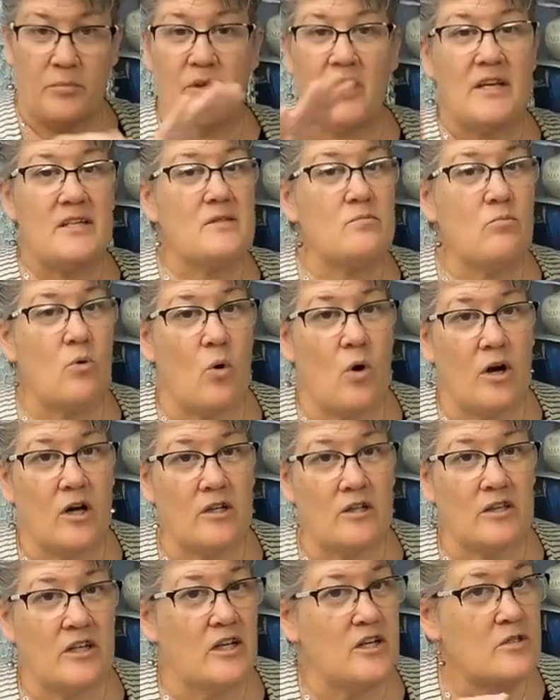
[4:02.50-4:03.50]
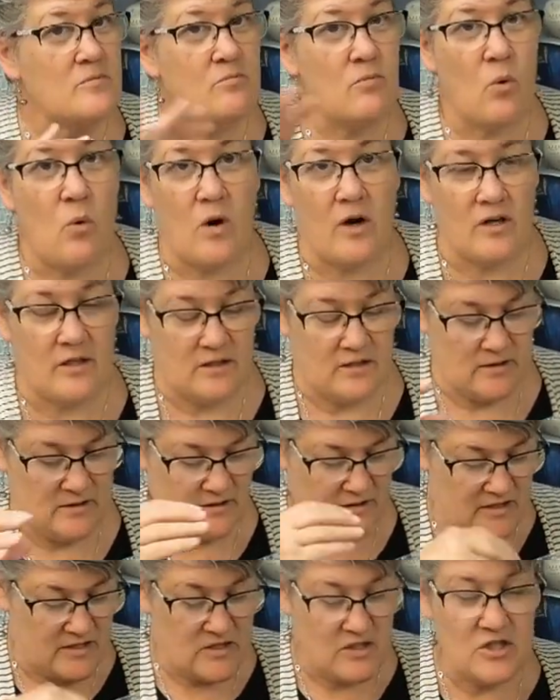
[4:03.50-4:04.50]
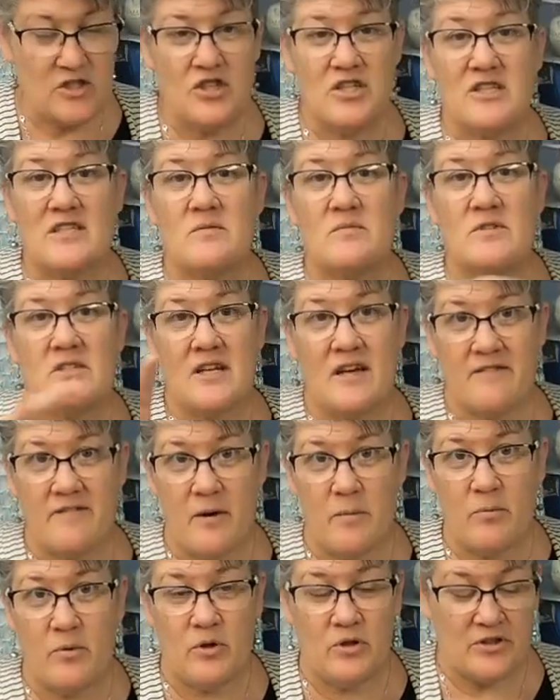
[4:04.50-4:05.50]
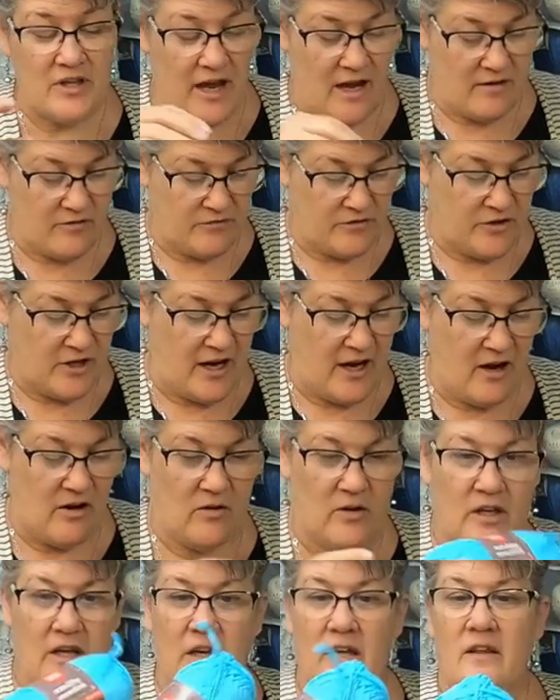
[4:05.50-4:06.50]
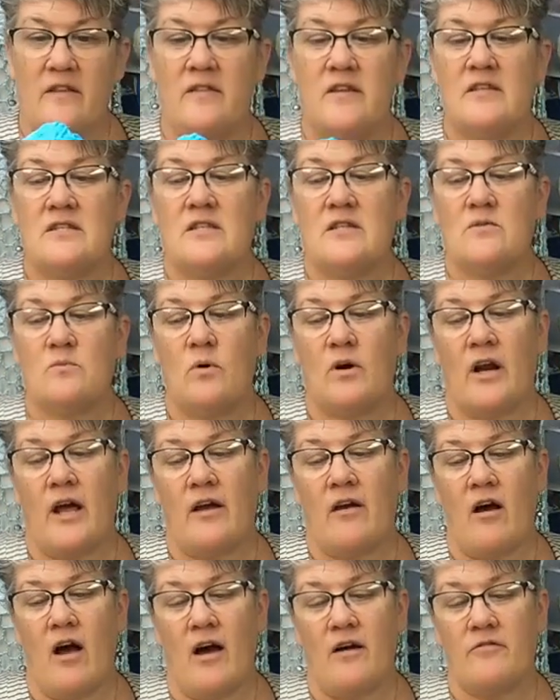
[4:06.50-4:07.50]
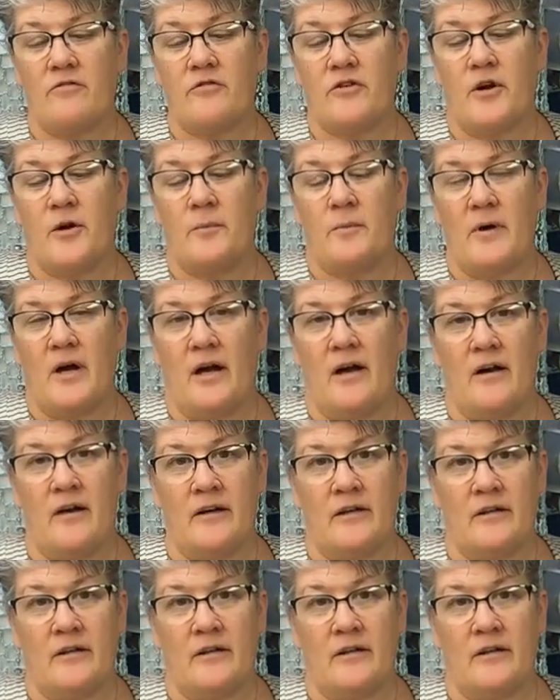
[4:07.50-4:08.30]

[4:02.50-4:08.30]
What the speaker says: Plus more. There's more. This is just some stuff I pulled out for now. This is what I got from